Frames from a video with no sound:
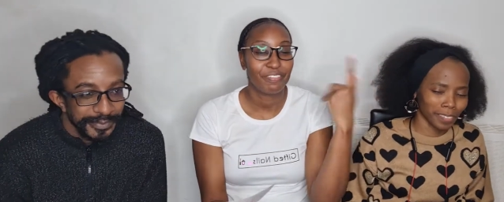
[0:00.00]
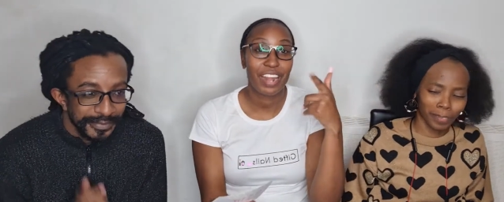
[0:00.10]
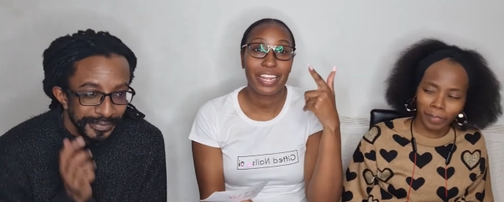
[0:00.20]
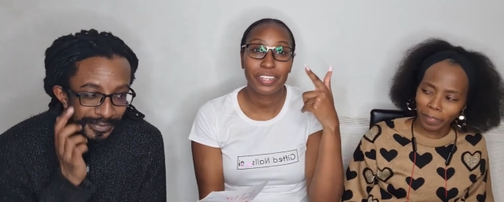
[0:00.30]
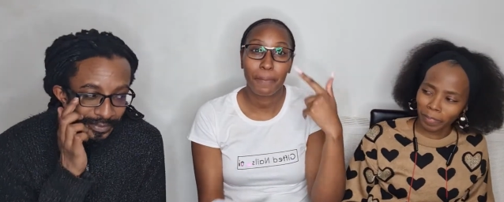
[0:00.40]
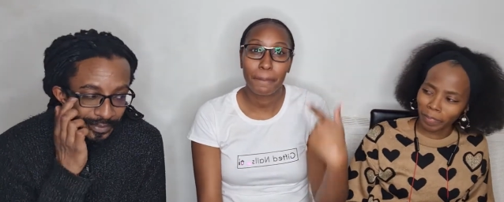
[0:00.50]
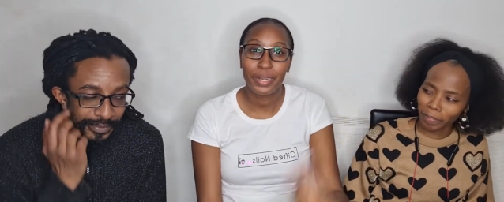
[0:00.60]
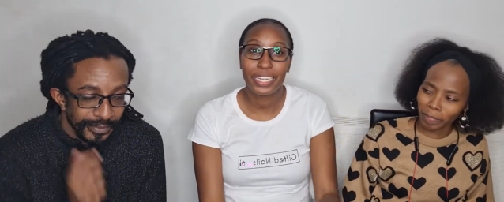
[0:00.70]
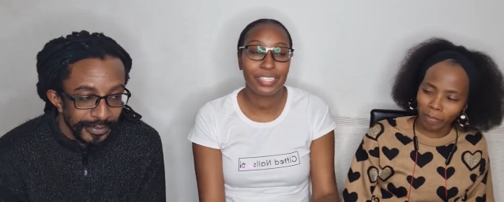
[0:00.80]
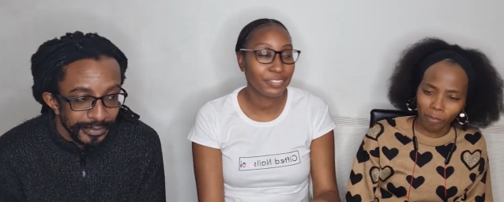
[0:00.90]
Speaker 1: fried
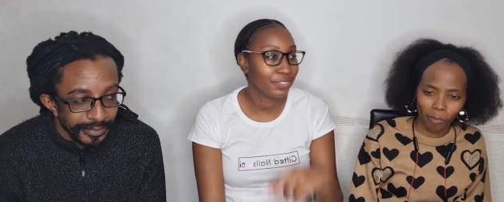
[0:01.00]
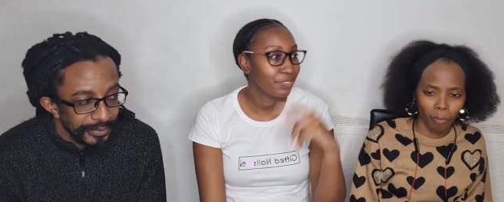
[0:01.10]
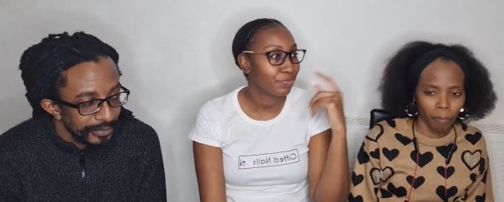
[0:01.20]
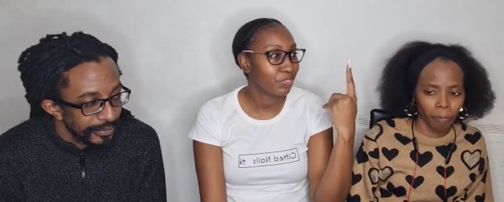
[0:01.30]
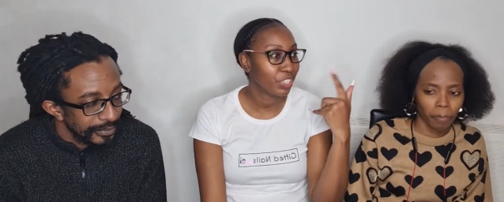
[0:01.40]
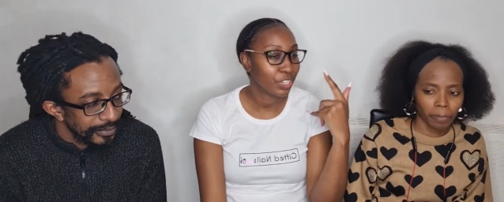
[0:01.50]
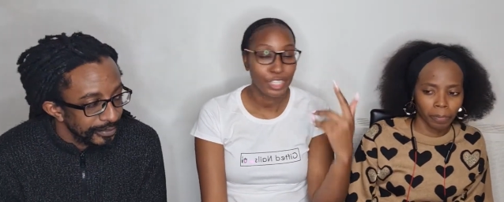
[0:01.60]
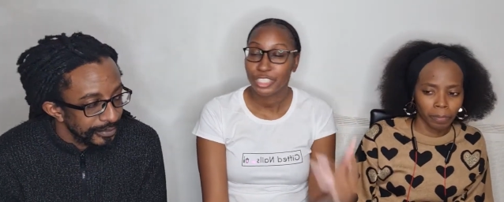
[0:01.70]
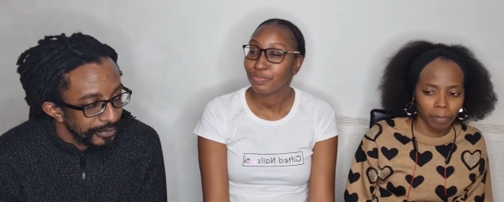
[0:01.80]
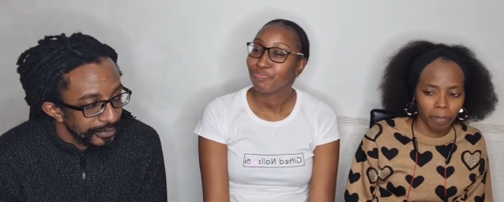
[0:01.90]
dumpling,
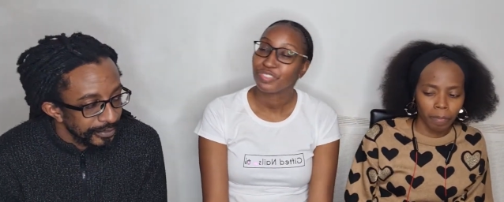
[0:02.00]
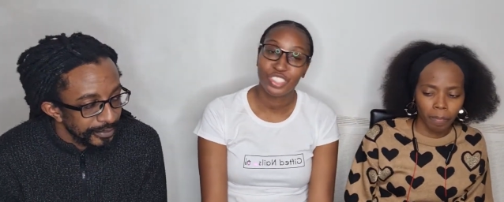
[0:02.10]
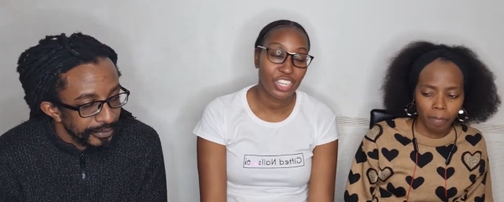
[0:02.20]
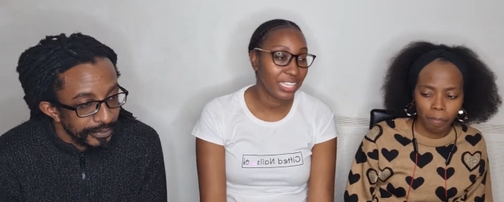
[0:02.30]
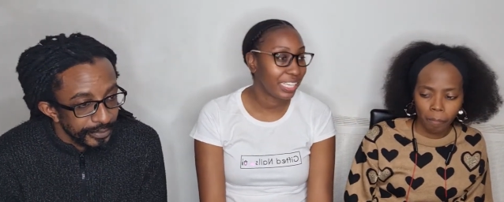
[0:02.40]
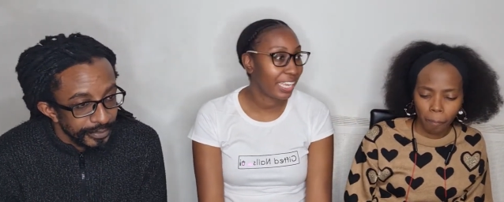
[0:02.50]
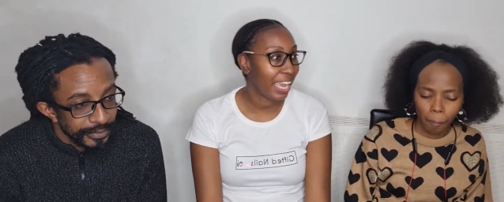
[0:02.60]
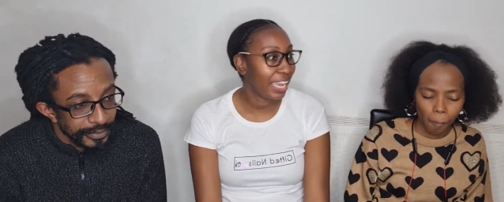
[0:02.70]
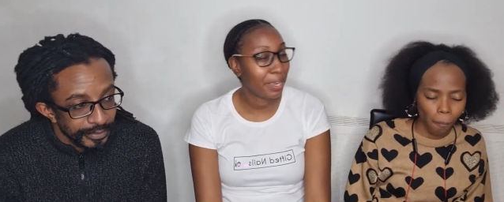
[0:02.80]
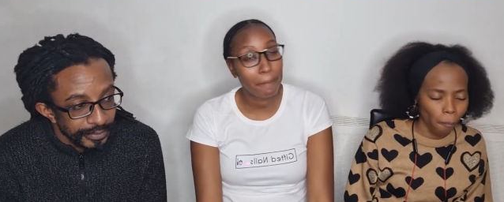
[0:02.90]
Johnny
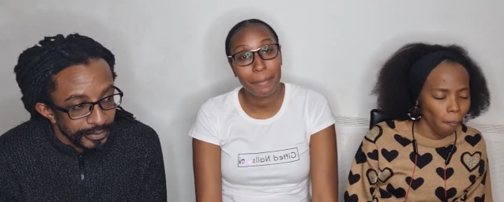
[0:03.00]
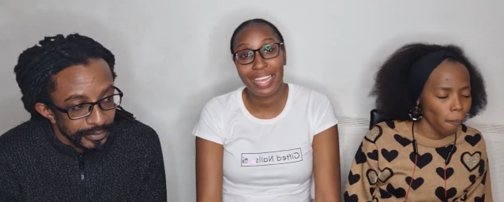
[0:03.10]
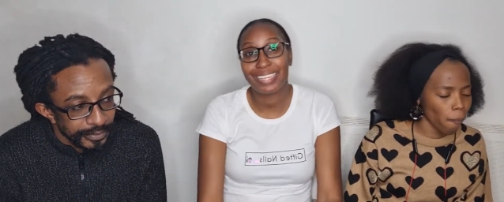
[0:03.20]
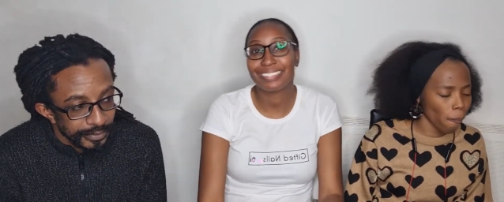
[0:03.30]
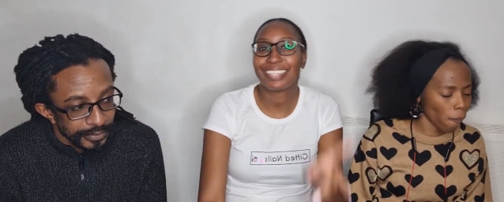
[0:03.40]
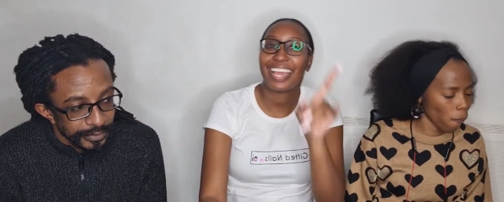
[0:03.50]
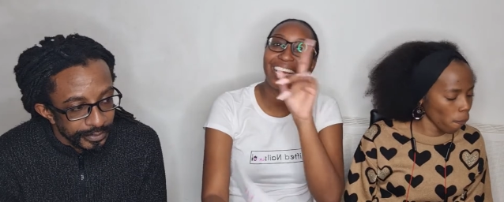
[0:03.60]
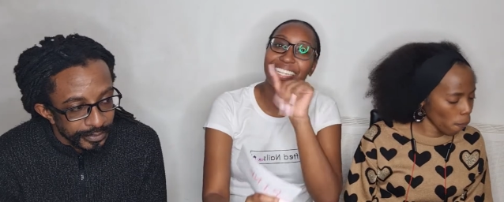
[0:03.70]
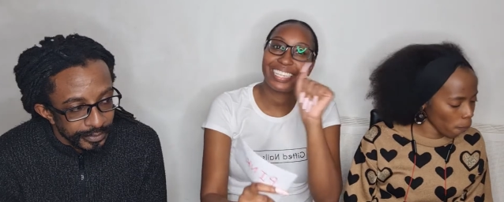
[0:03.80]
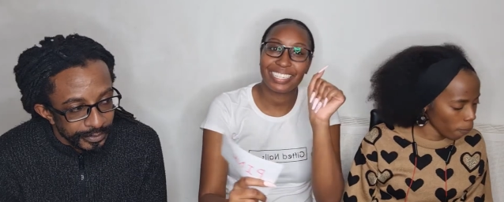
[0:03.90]
cake, bakes,
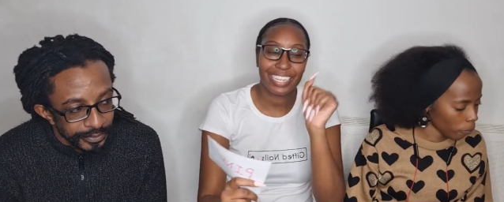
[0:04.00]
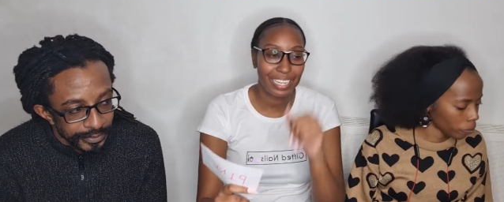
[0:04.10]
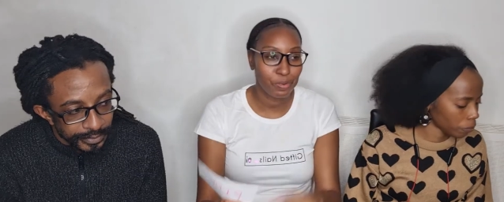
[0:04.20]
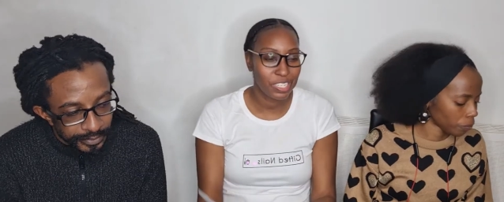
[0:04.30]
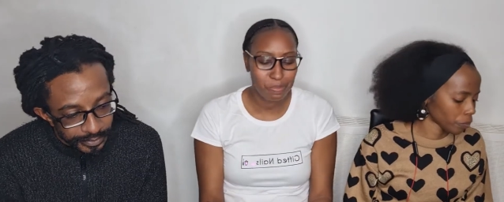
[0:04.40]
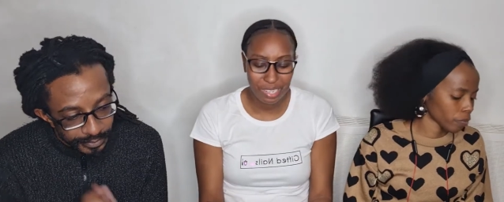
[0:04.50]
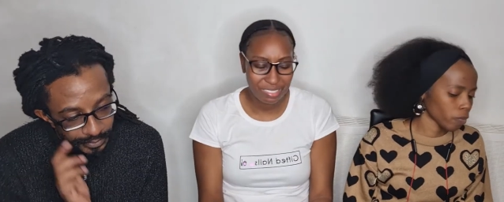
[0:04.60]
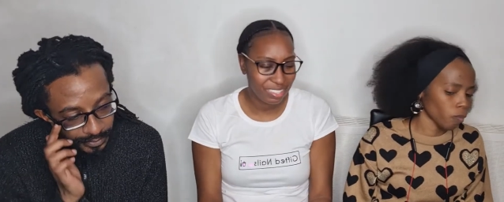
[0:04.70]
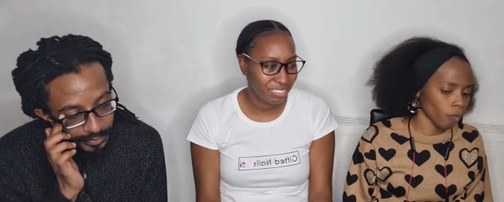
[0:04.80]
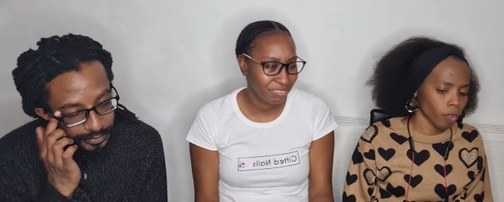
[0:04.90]
any day. What's
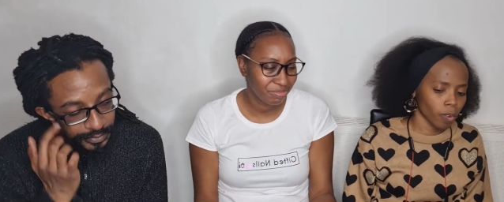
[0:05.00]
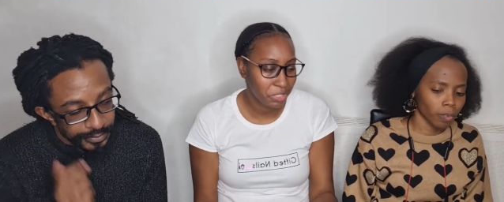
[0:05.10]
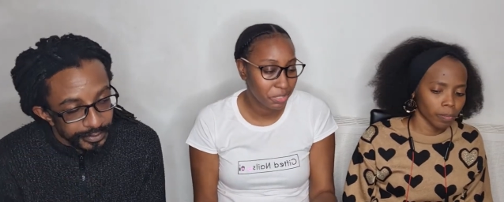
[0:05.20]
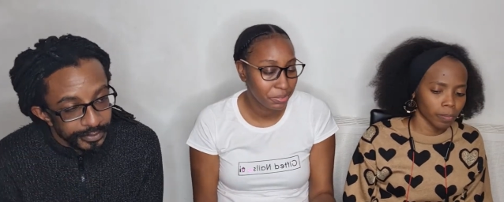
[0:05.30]
plantain?